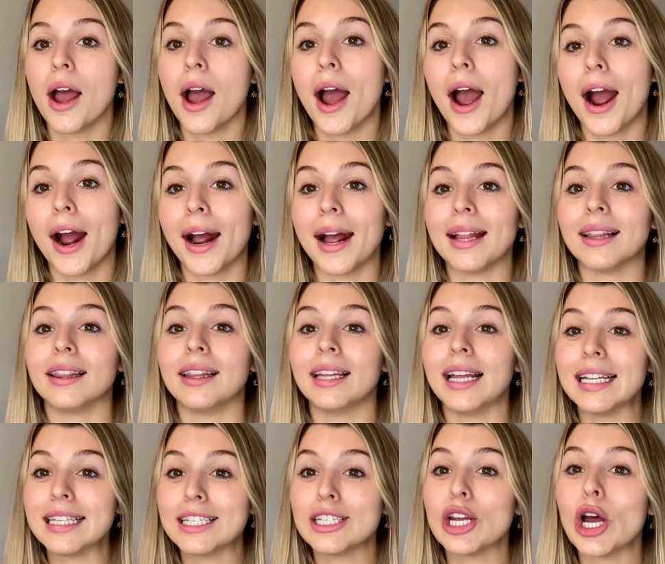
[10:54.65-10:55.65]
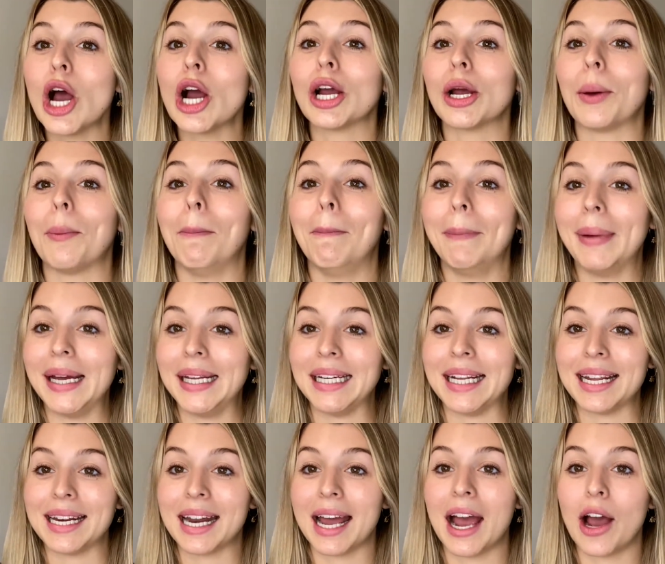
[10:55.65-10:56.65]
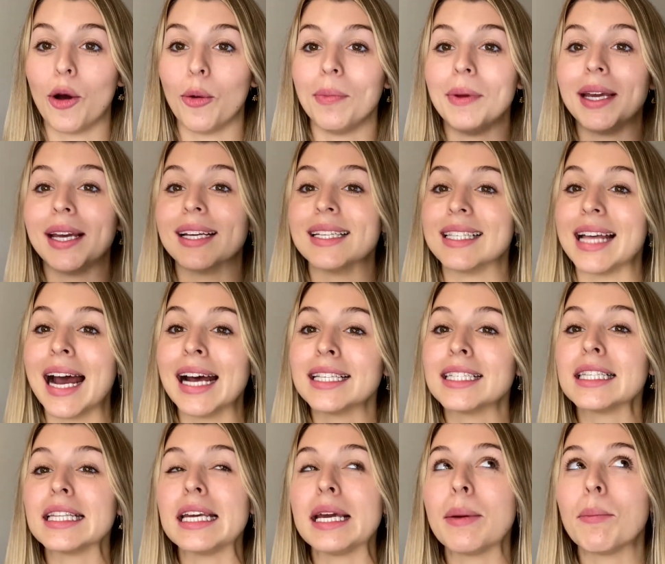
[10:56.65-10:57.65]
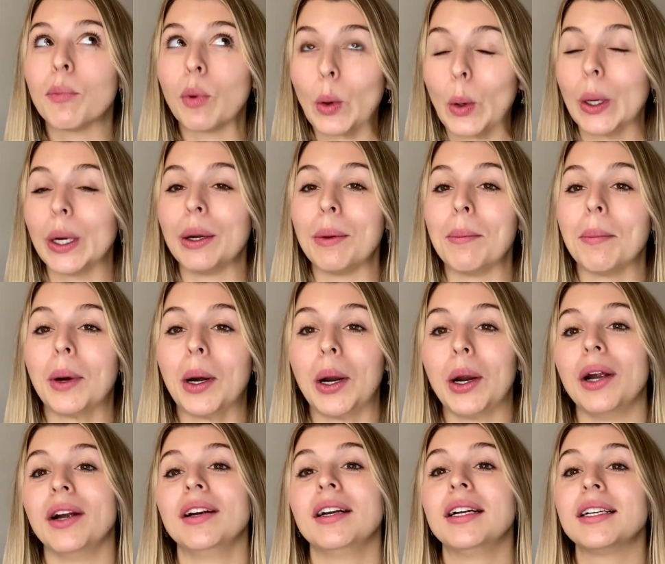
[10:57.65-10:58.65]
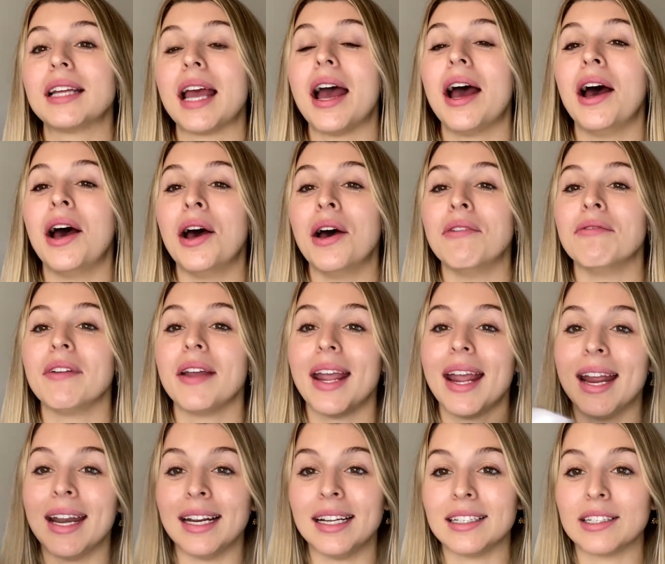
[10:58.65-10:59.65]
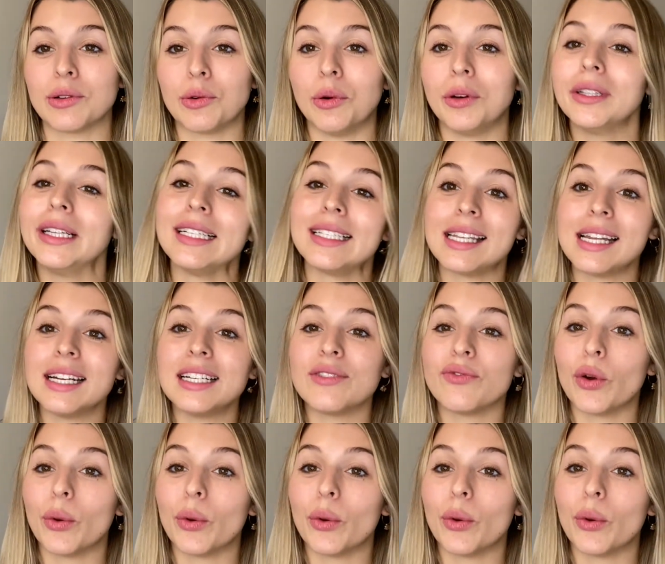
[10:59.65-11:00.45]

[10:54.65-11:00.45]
All right, let's talk money now, because that's the important part of any school. At least it is for